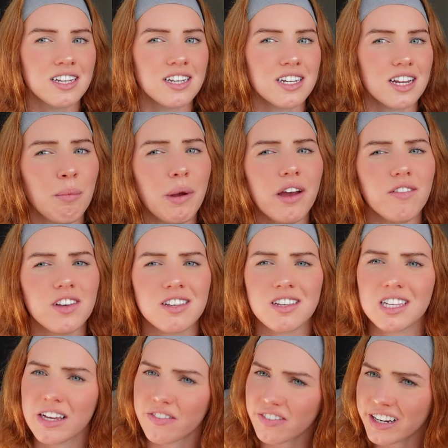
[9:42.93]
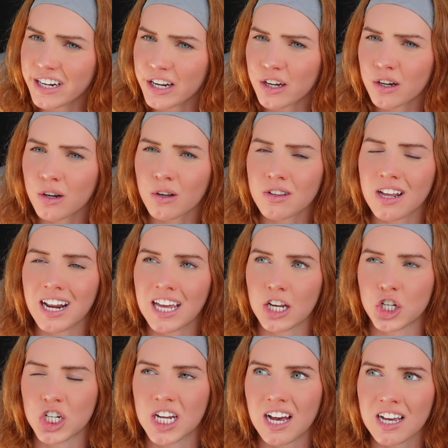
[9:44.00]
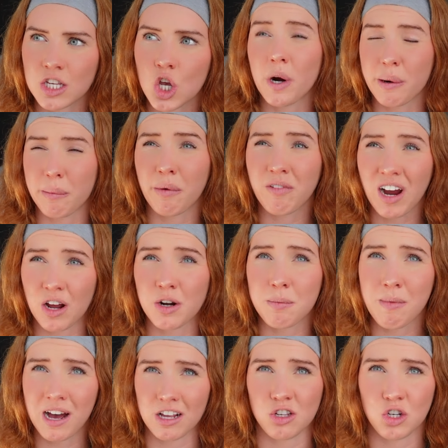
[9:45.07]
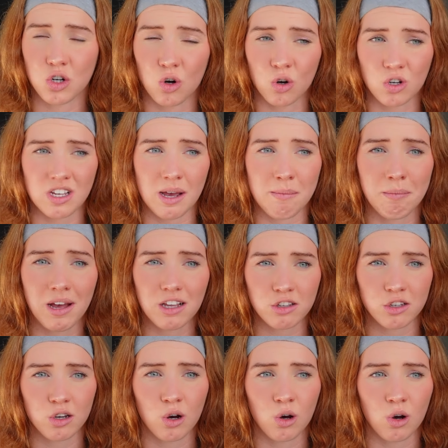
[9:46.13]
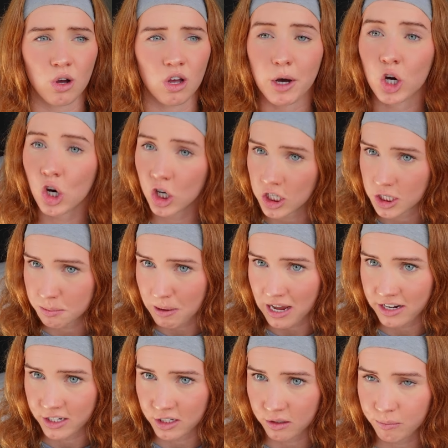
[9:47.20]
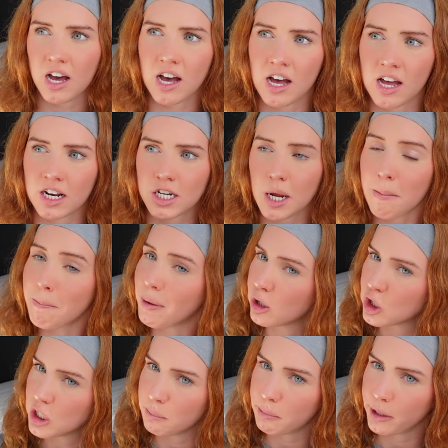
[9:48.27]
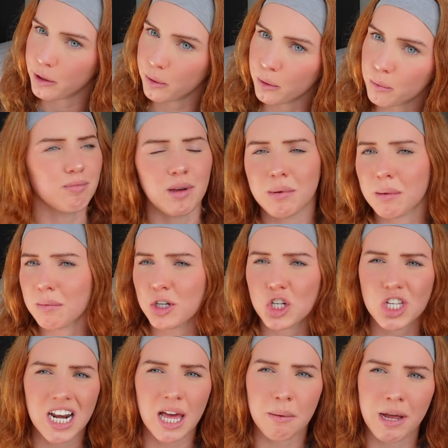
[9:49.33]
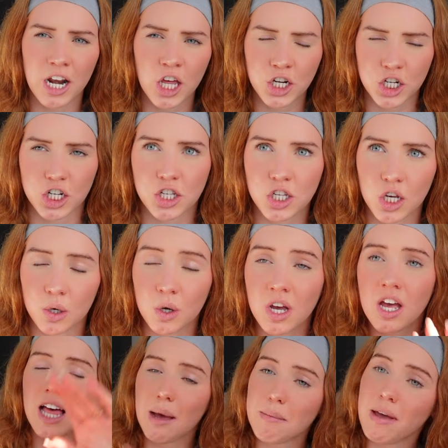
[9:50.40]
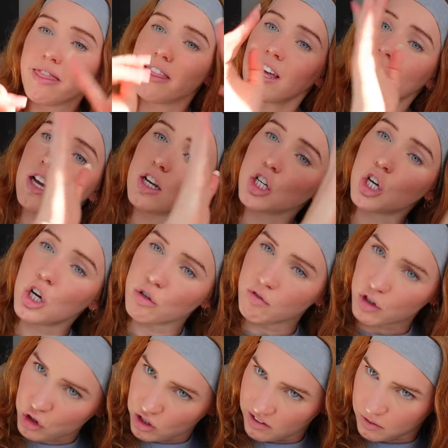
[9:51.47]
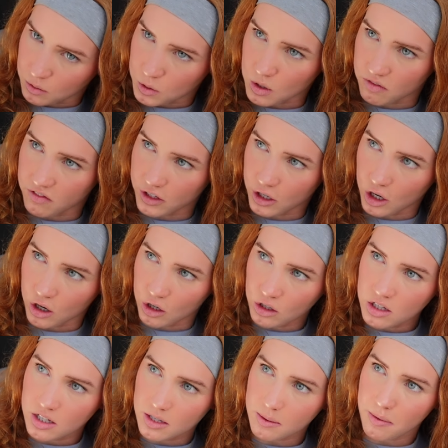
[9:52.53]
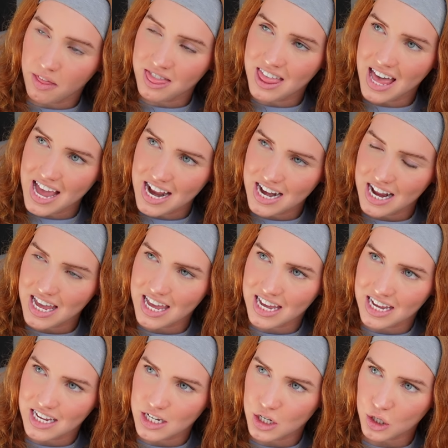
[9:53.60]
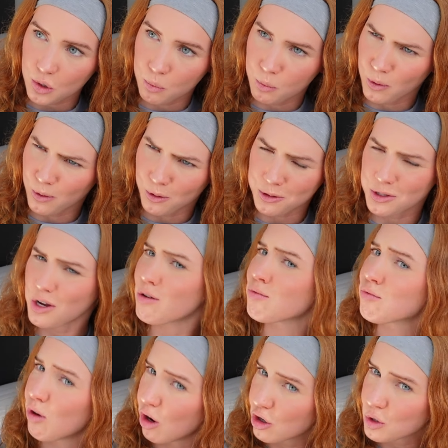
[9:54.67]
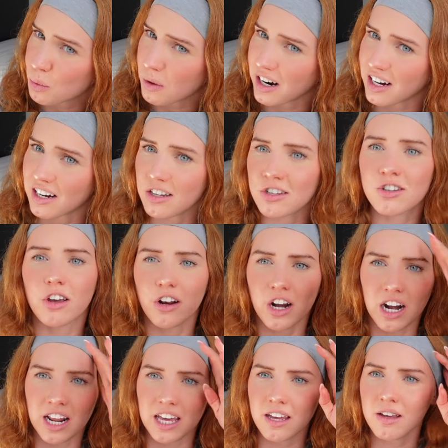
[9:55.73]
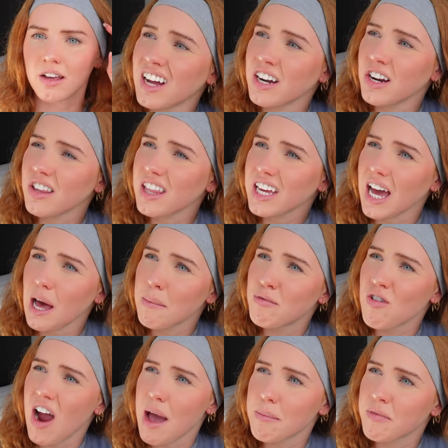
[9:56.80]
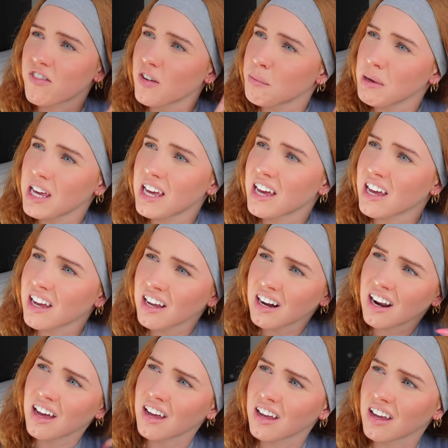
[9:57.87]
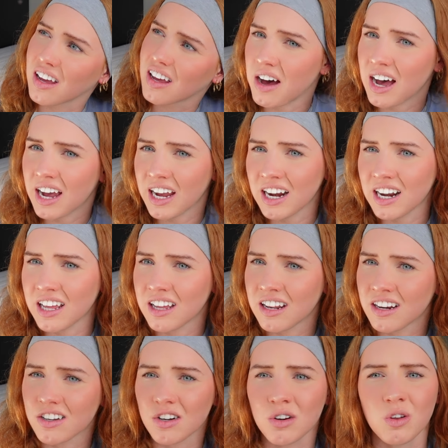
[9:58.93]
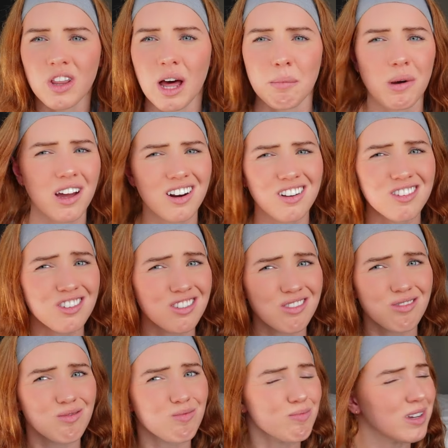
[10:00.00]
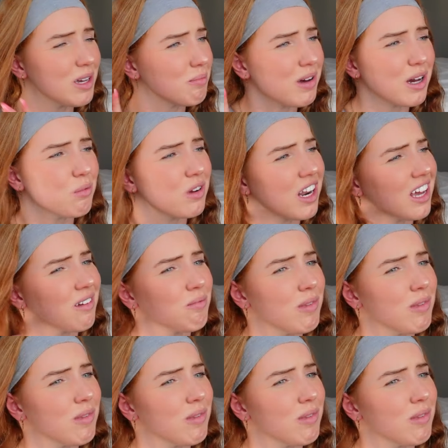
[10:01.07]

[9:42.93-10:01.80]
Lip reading: get a bit of a sniffly nose and itchy eyes when I'm around Matt's dogs, and Matt's got a Cocker Spaniel and a Maltipoo. Maybe I'm just a little bit allergic, so that meant that Golden Retriever was off the cards. Then it was a Rottweiler suddenly. I know they get a rep for being like silent and all that, but me and Matt were like,